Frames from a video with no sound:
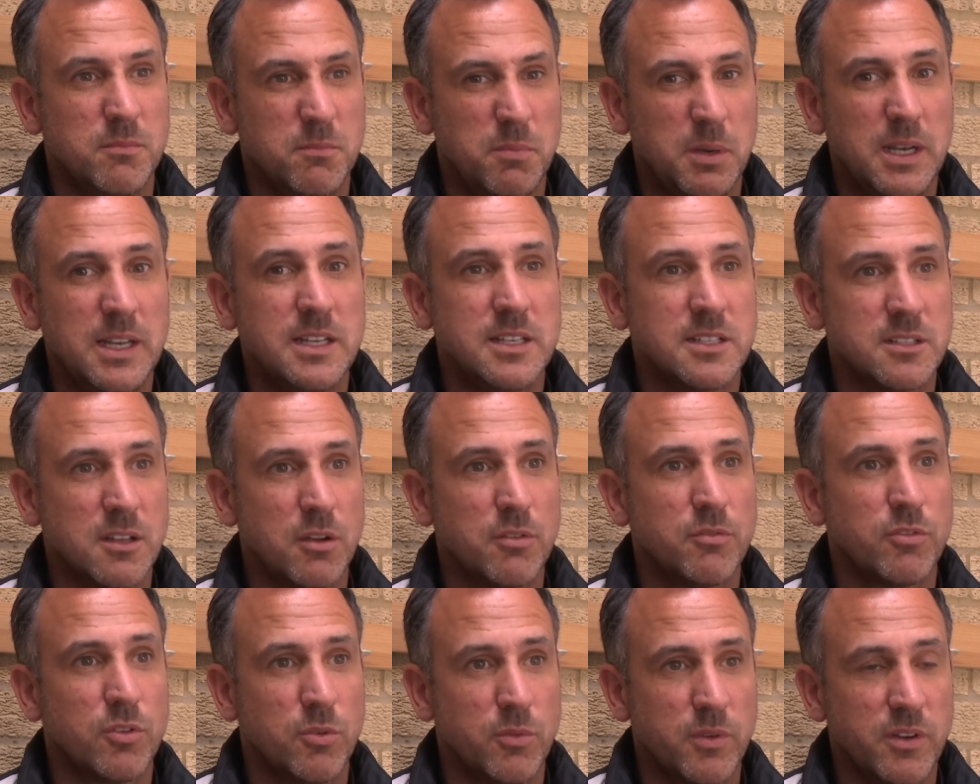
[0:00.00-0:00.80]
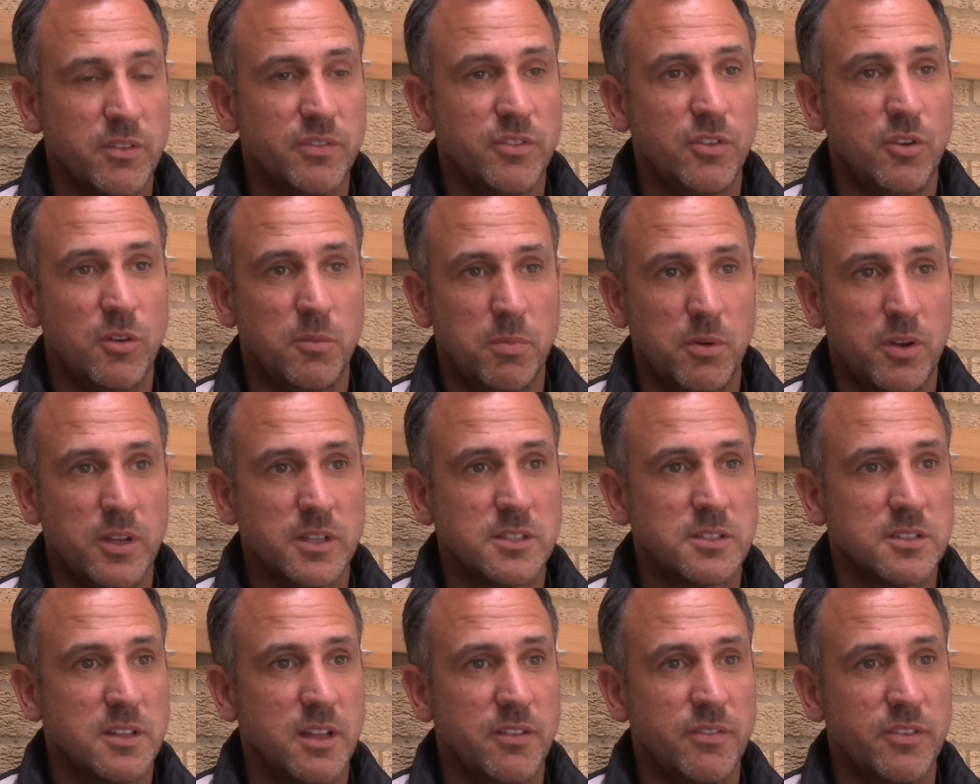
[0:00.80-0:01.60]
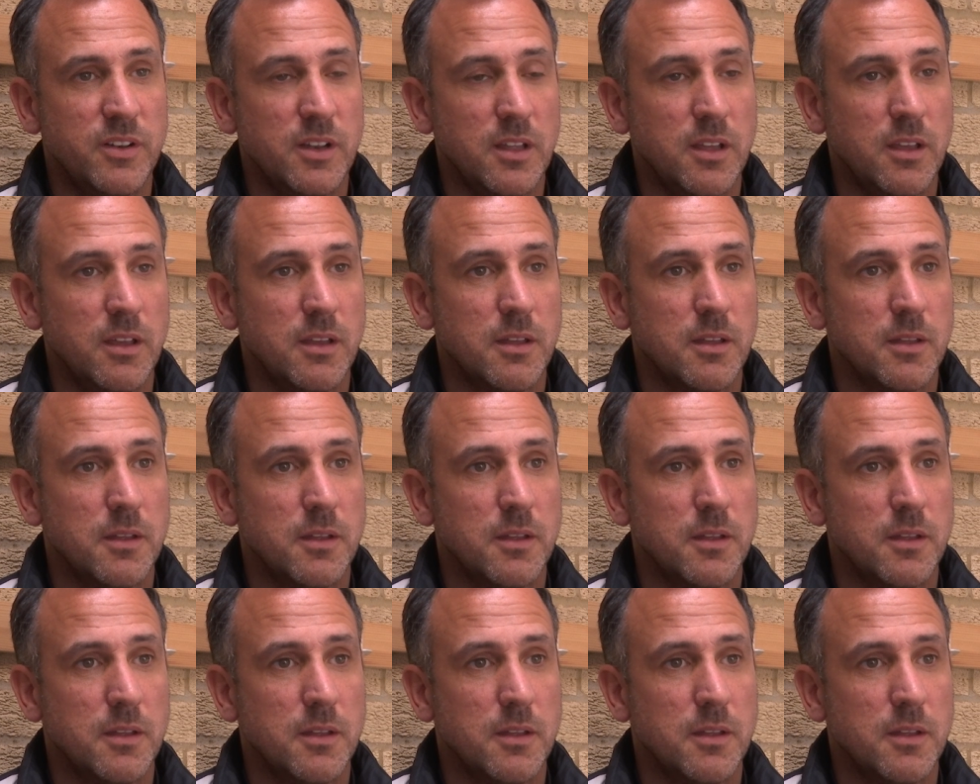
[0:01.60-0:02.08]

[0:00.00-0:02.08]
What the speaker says: pleased overall with the 4 points, definitely.